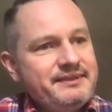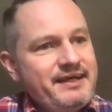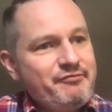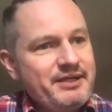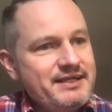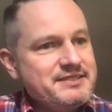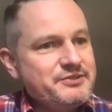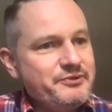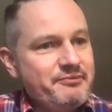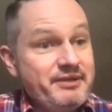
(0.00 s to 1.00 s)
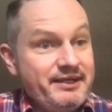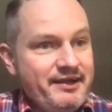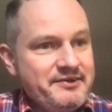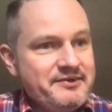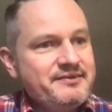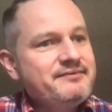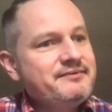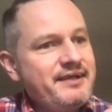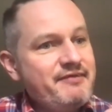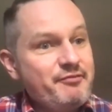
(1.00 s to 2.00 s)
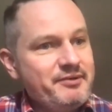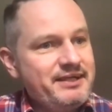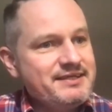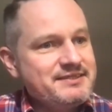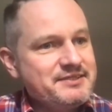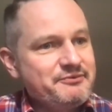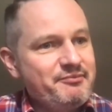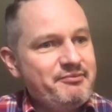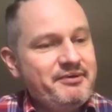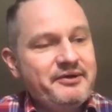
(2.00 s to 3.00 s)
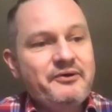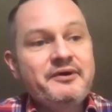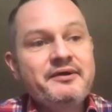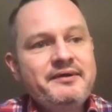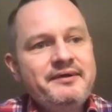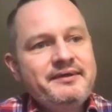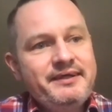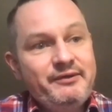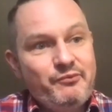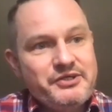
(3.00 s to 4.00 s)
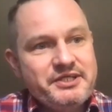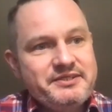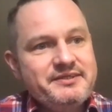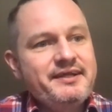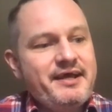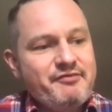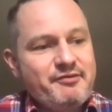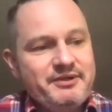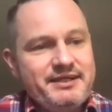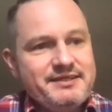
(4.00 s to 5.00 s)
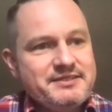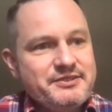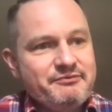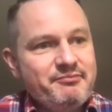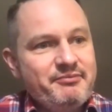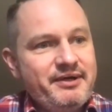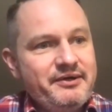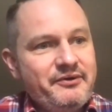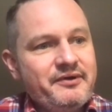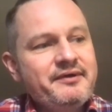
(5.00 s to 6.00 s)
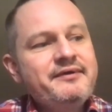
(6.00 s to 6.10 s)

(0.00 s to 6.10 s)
Everybody listens to him. In London, everybody listens to Rupert Murdoch. In Washington, everybody listens to Rupert Murdoch.